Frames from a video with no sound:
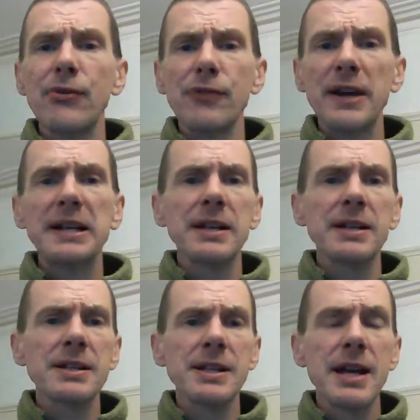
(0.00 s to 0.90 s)

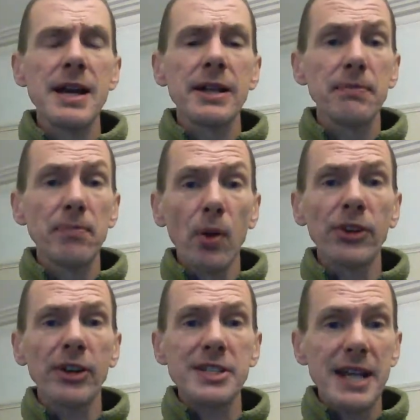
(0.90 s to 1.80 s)
Finland, the
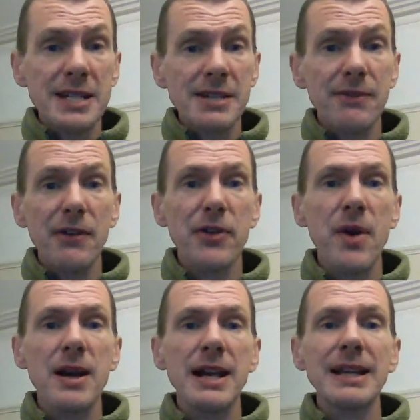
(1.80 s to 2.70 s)
Baltic states of
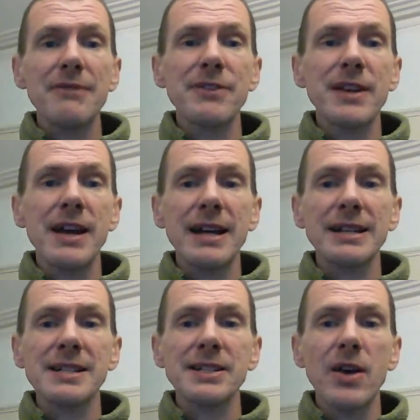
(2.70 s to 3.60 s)
Lithuania, Latvia,
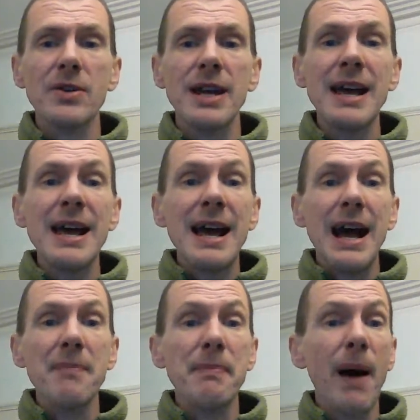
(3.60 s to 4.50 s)
and Estonia,
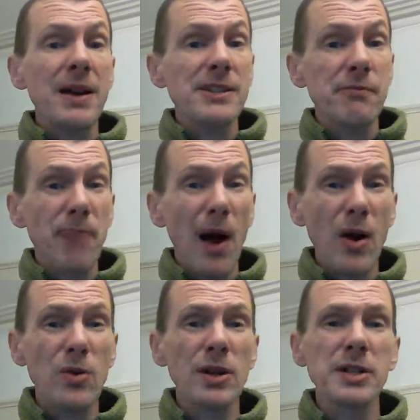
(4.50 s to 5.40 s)
and parts of
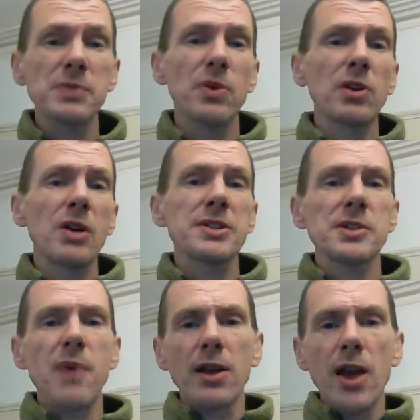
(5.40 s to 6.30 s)
Poland were lost
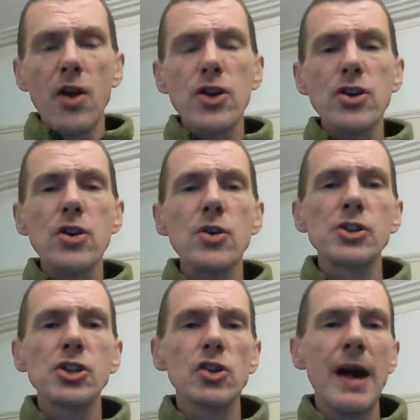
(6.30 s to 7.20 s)
as well. There are
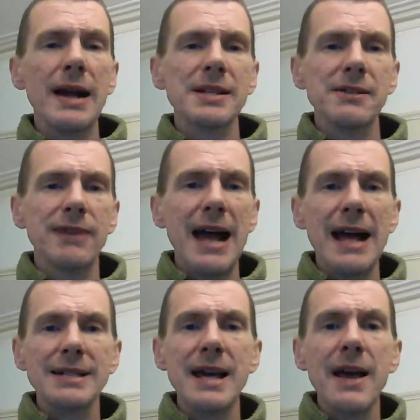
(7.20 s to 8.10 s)
huge tracts of
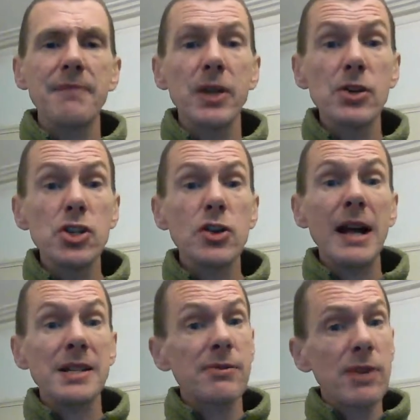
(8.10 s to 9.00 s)
land, huge
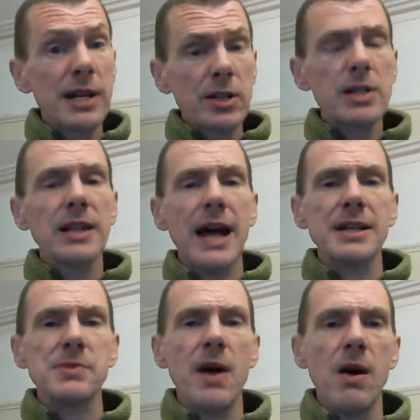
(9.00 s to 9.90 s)
tracts of really good
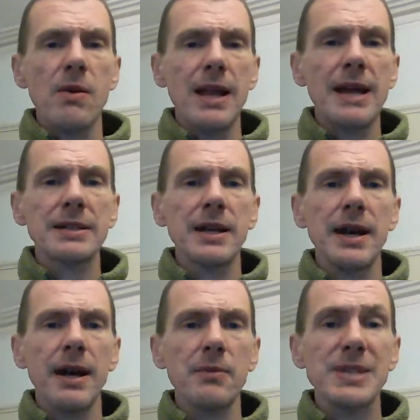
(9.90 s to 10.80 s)
land as well, land
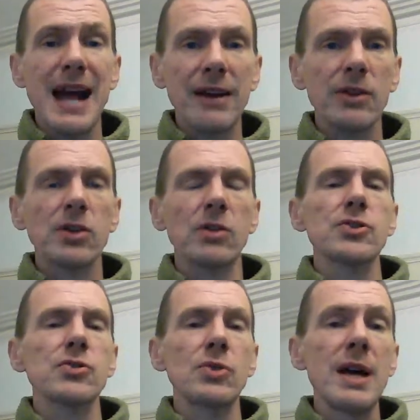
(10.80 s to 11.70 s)
that um, was
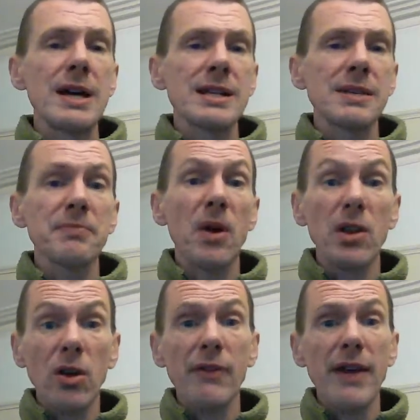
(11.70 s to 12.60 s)
agricultural. Some, a
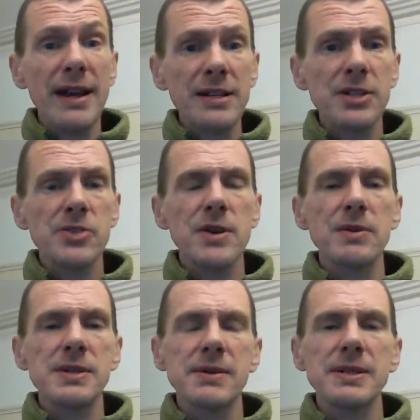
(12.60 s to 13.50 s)
lot of their
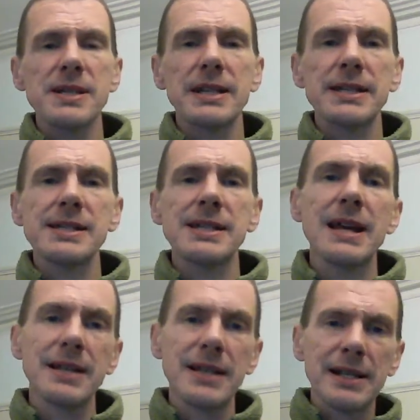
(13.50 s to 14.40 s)
industry was, was in this
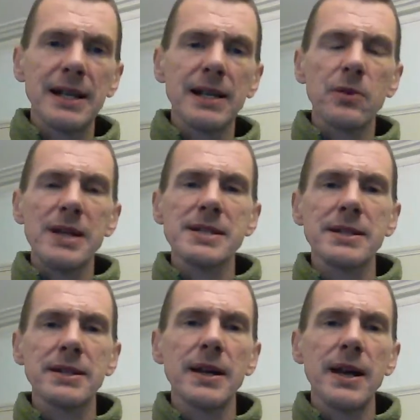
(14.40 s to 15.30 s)
land, in, in the
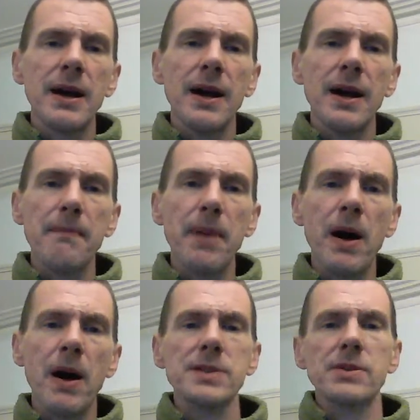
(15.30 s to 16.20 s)
western um,
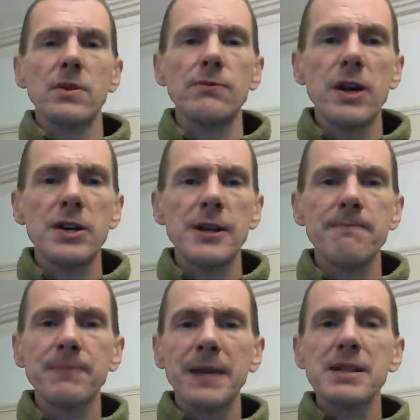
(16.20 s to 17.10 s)
part of
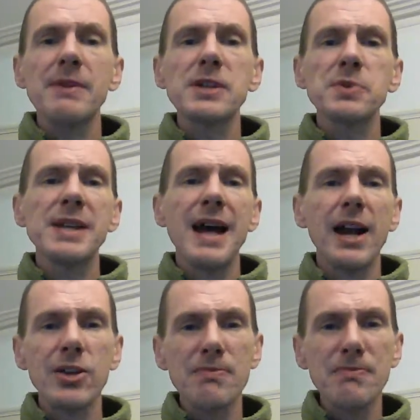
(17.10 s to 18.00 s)
Russia. So this was a
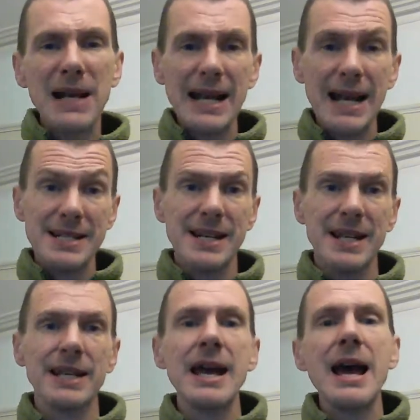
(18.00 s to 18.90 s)

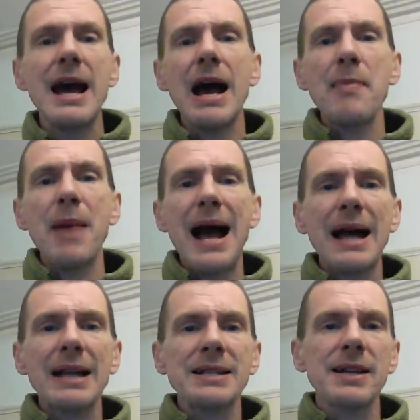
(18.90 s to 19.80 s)
humiliating um,
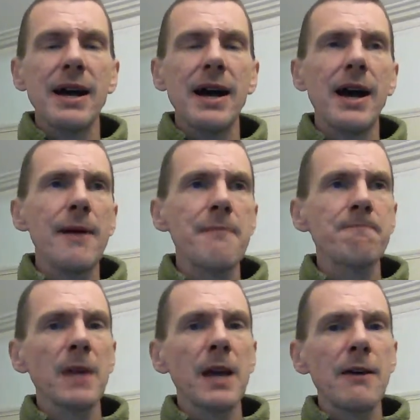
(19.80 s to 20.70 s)
and
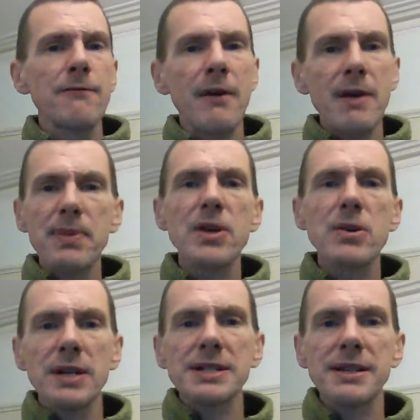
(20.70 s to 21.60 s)
um, very
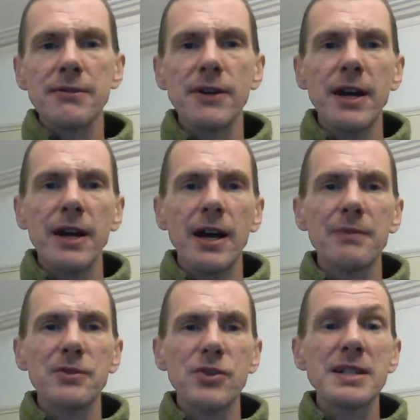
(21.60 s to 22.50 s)
punitive
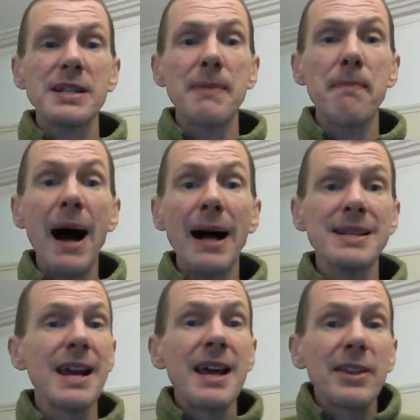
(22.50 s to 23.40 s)
um, treaty,
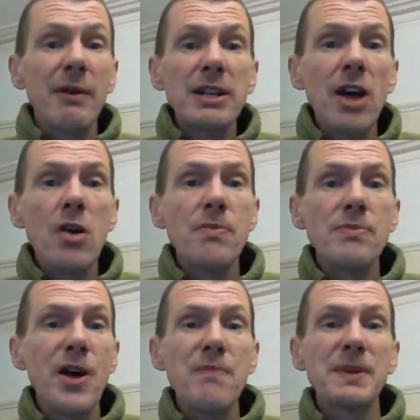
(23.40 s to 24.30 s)
but they're in no
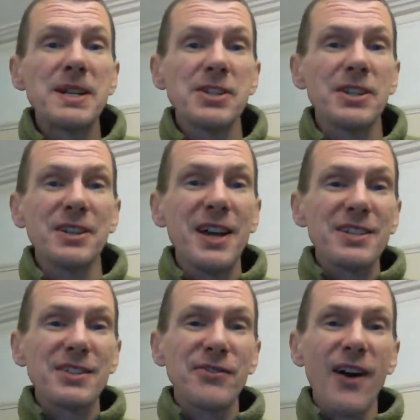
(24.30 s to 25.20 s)
no position
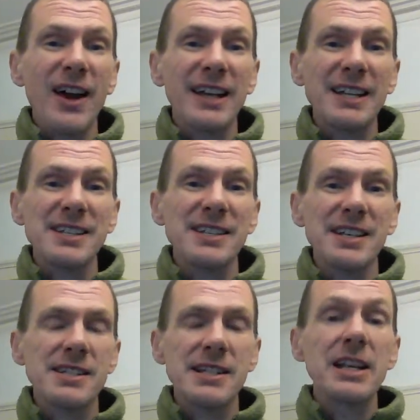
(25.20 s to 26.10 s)
to fight against
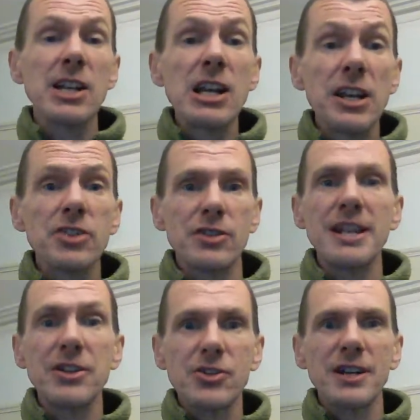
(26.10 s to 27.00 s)
this.
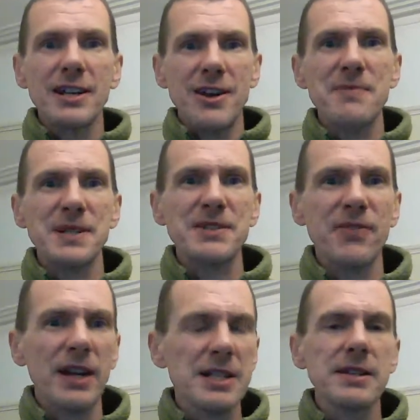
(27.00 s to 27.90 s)
literally, in no position to
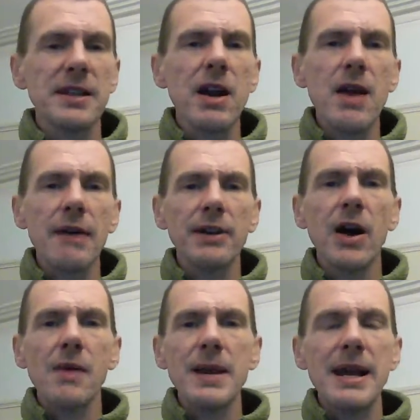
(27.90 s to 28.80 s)
fight against it. They don't have an
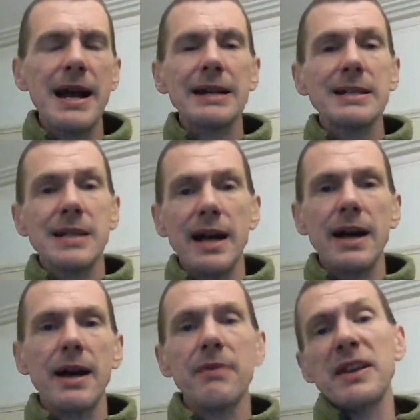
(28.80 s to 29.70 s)
army, and
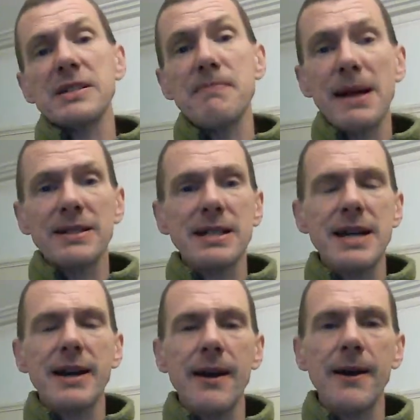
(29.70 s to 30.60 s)
uh, things are melting
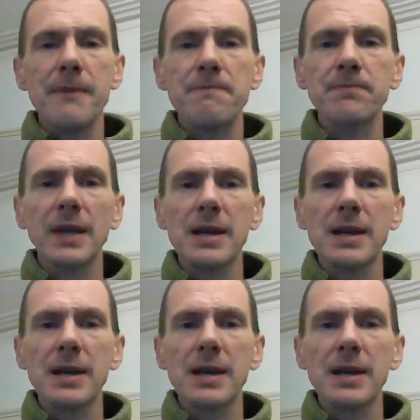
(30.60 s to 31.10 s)
down at home.